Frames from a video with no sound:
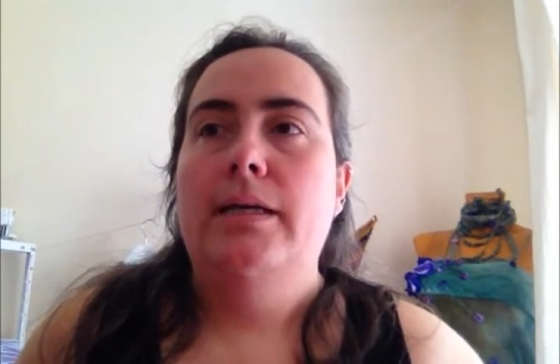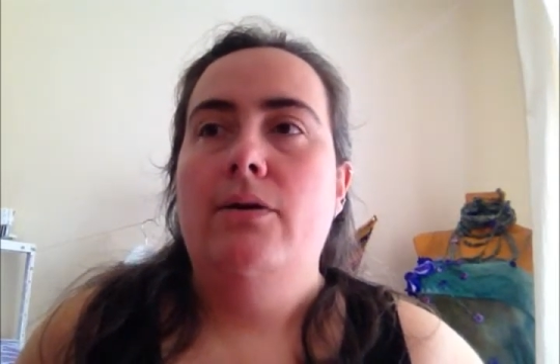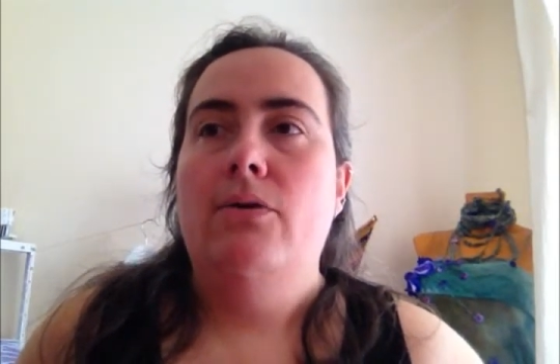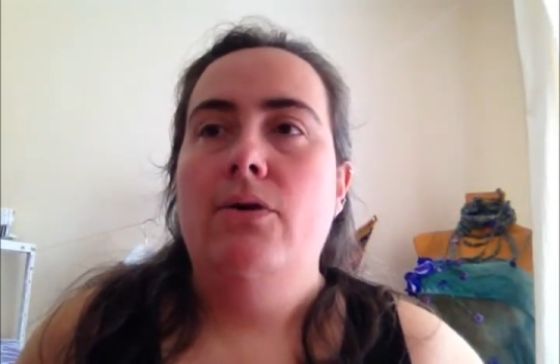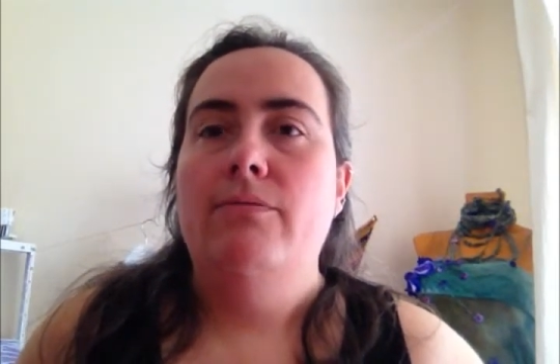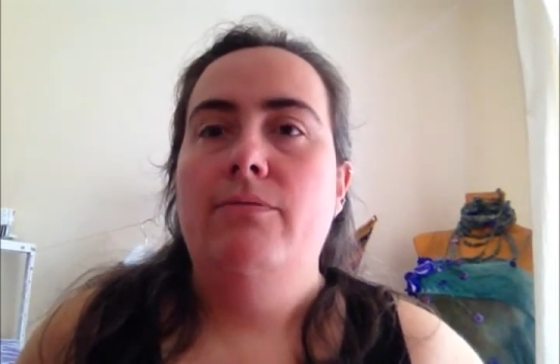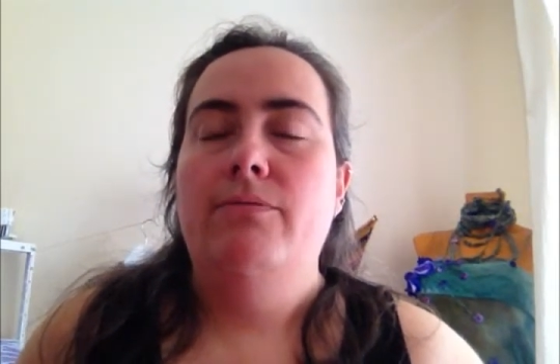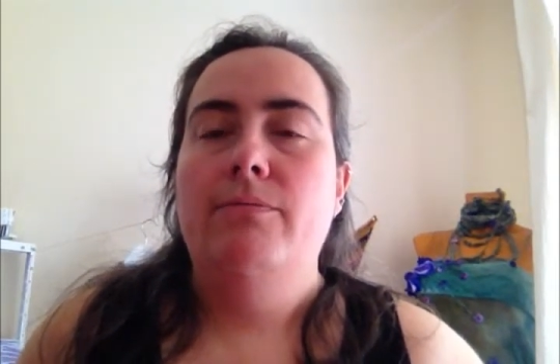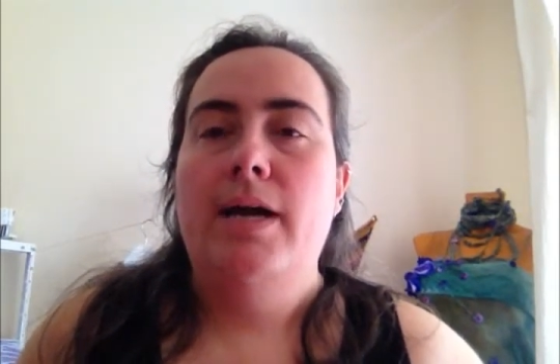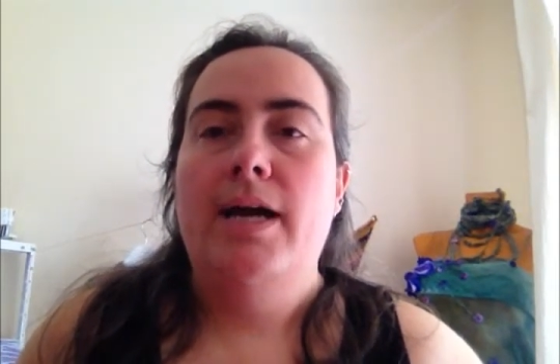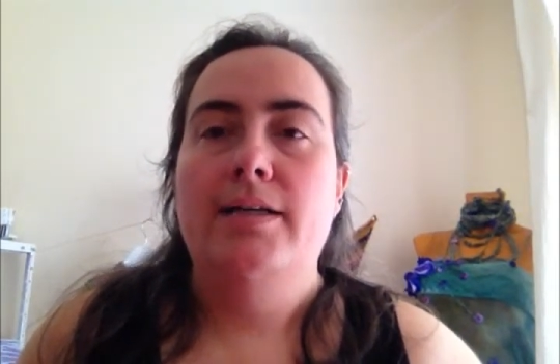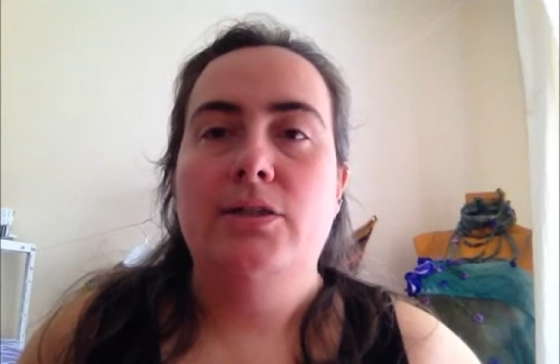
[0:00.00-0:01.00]
I've
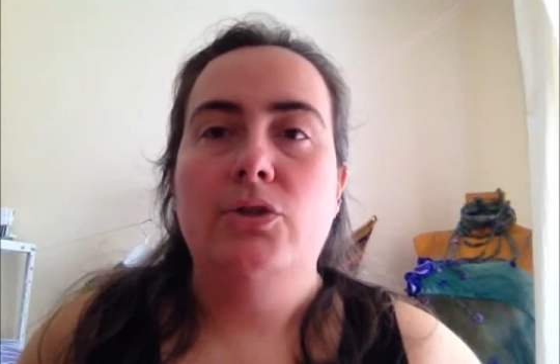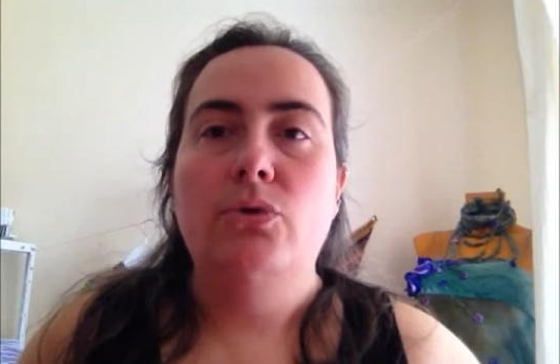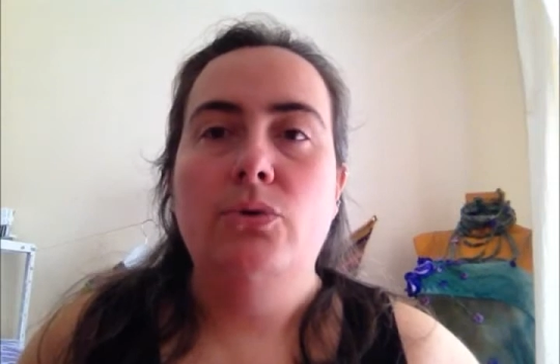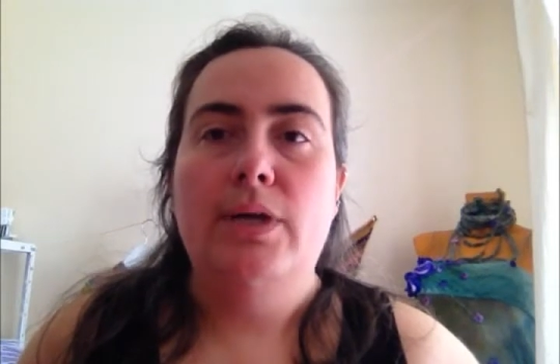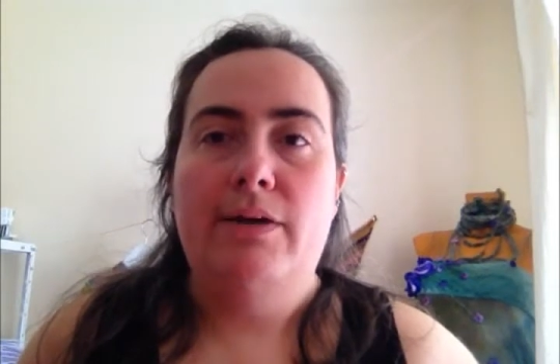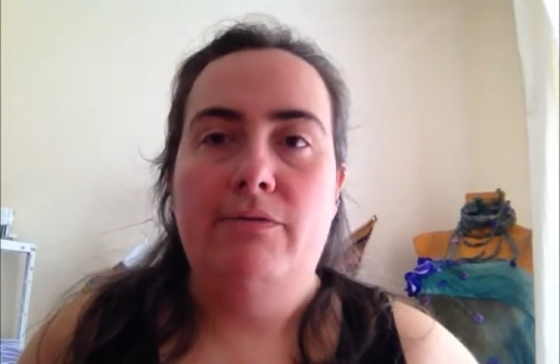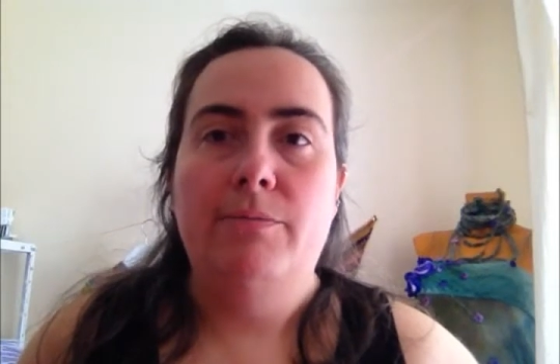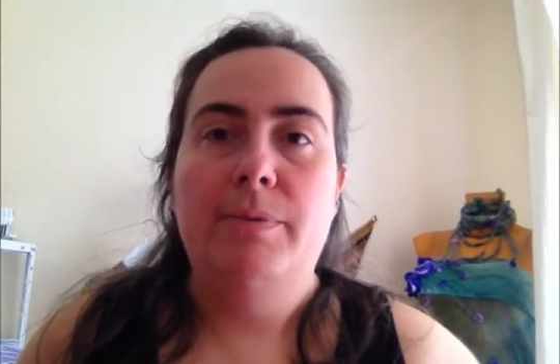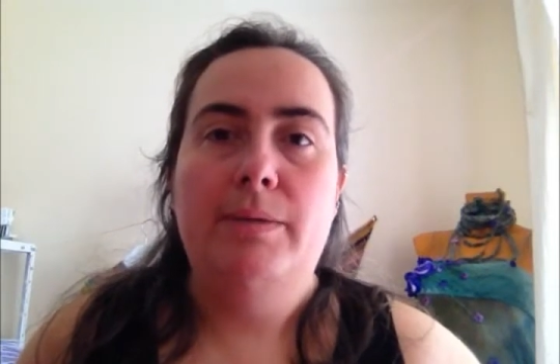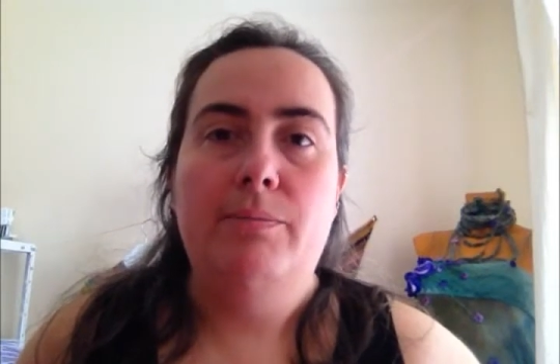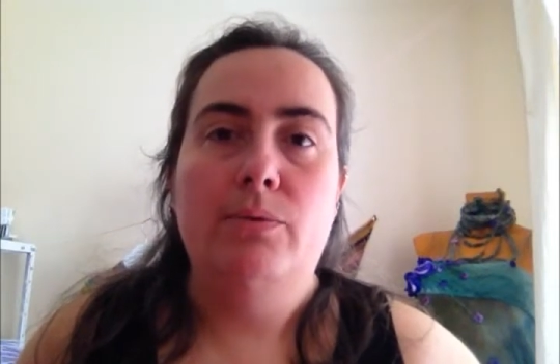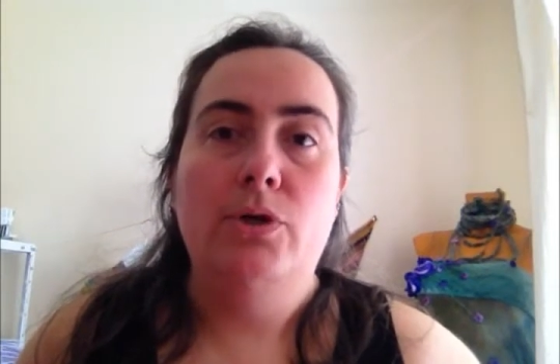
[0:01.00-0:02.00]
had a call out for
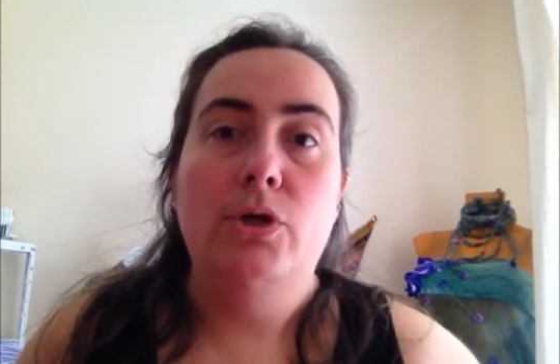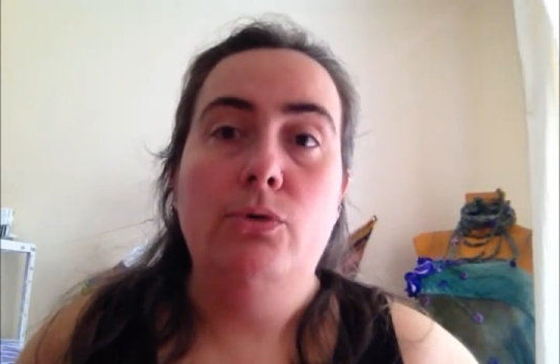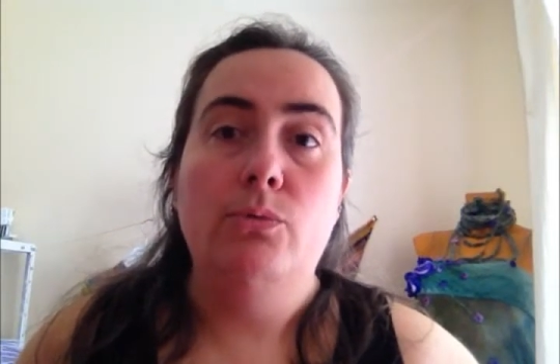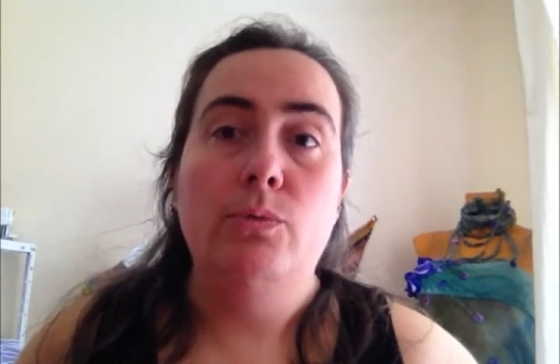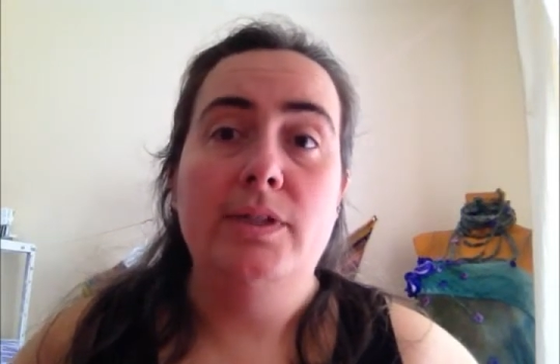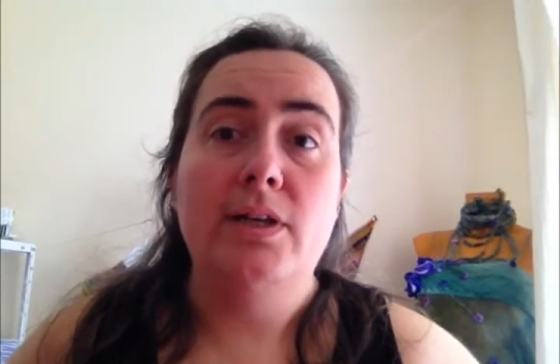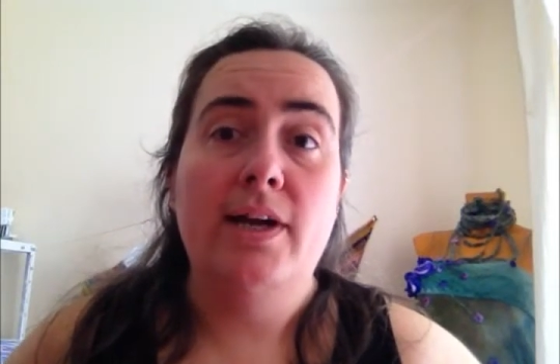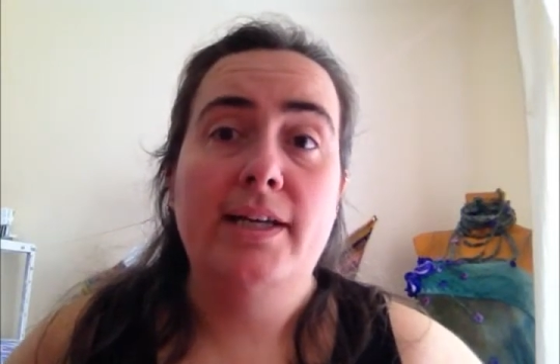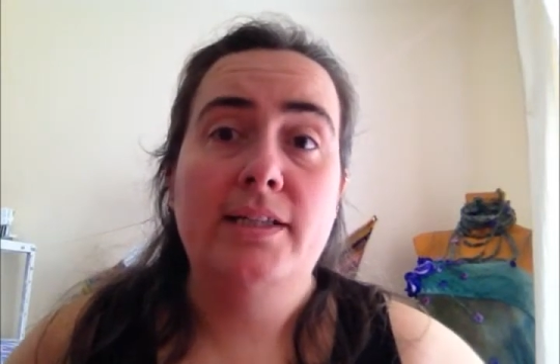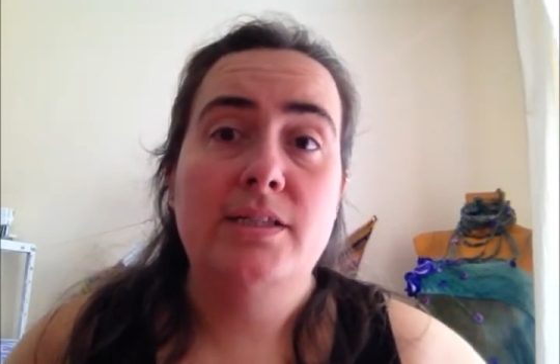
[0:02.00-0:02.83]
people who would like